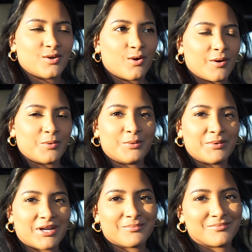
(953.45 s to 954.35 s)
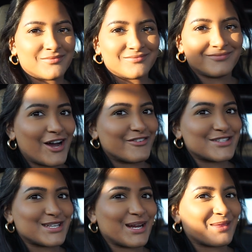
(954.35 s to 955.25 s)
horrible, but I'm
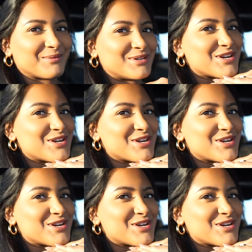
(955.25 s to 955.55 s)
obviously not the one